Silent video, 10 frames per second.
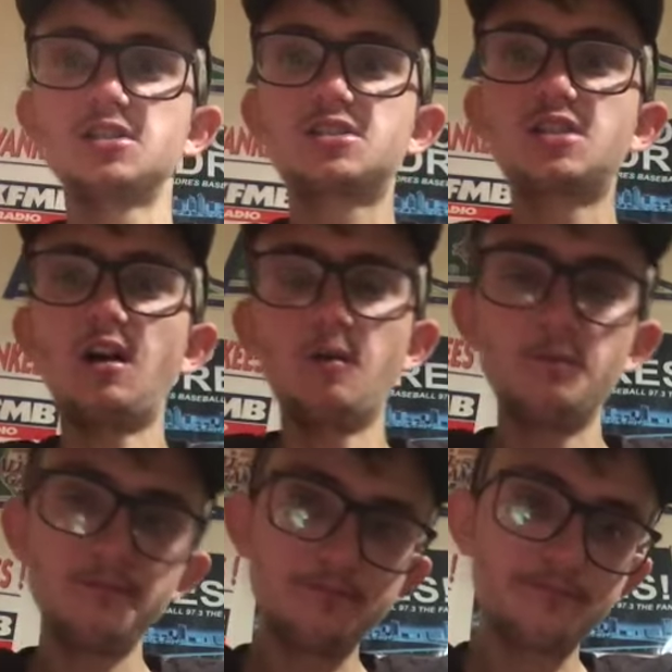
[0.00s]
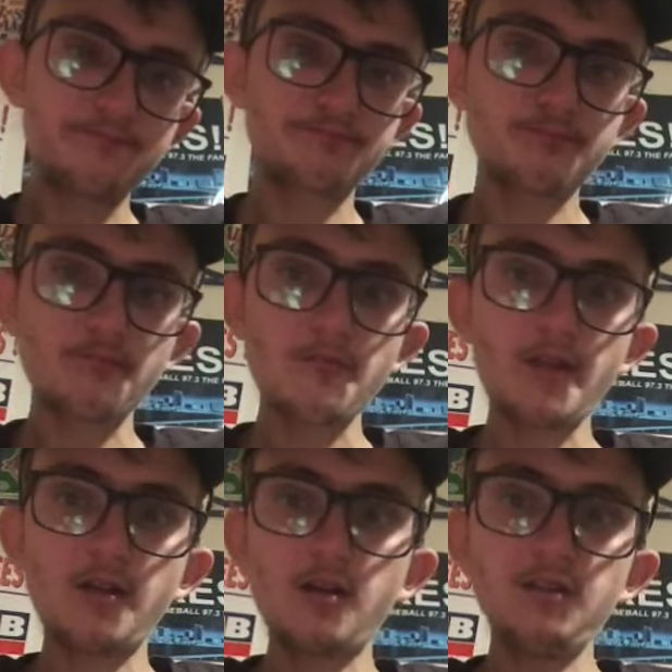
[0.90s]
So,
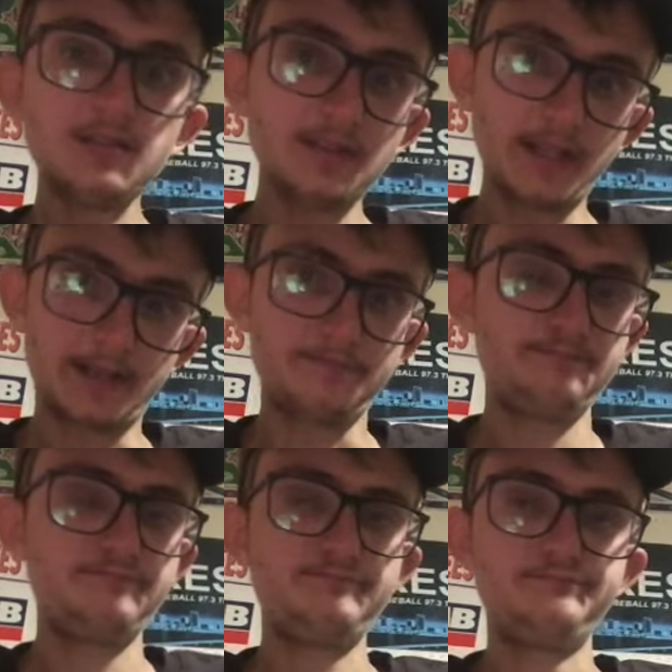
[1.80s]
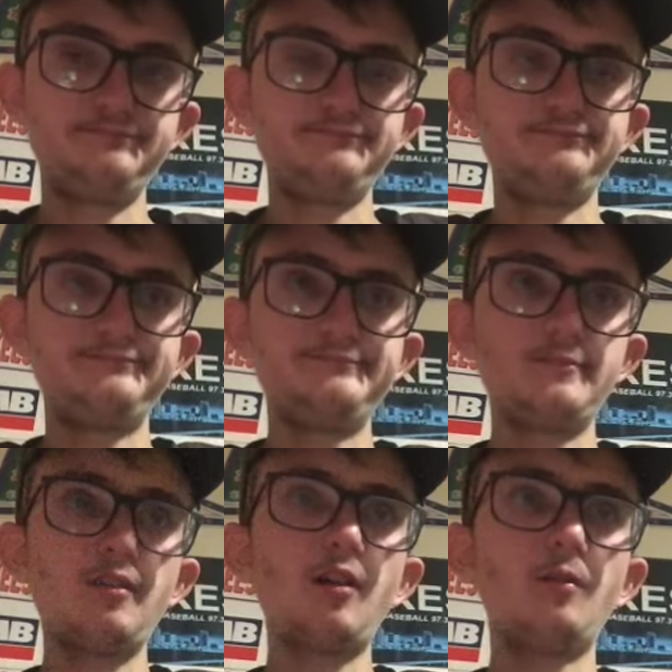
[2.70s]
earlier today,
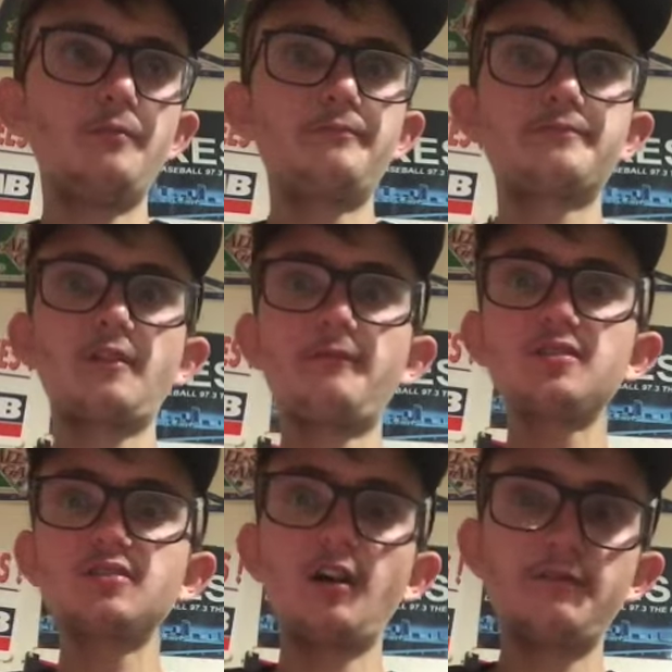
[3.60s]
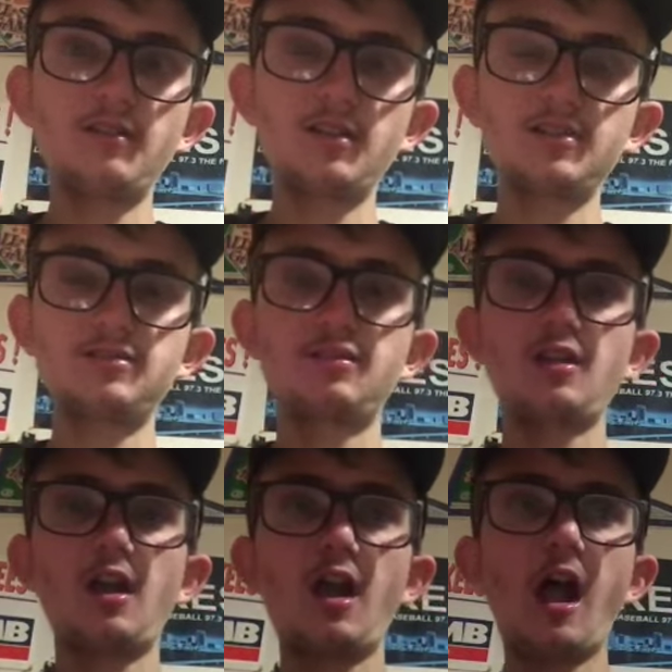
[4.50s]
well, the first off,
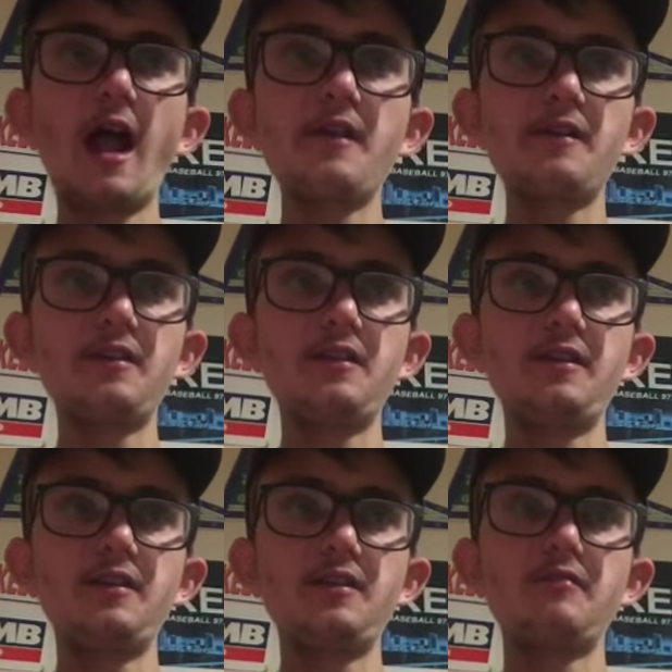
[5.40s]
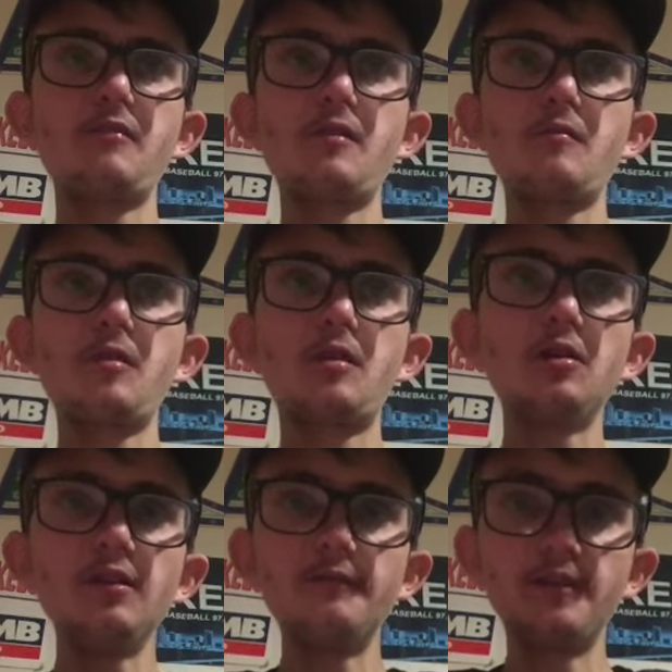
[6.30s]
I
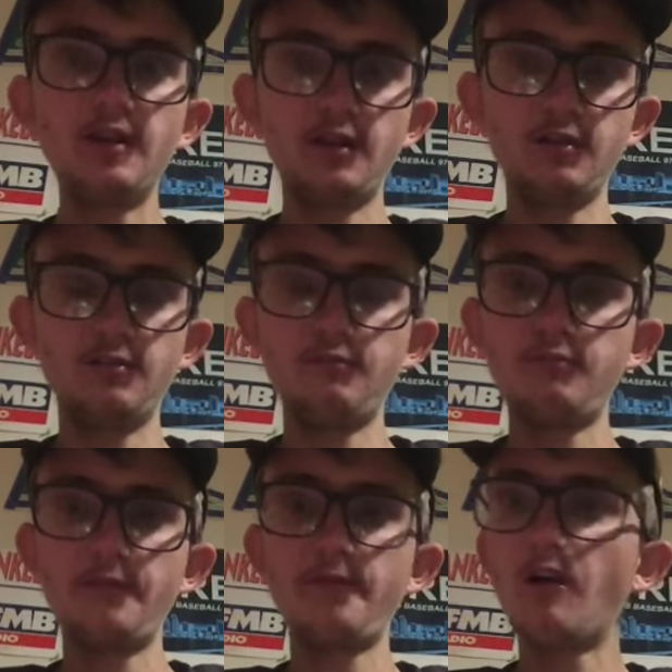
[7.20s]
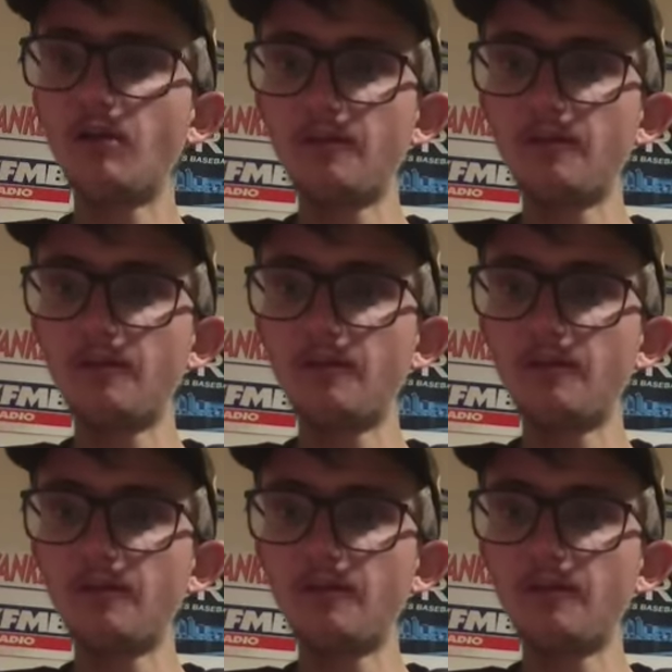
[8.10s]
recorded a video with following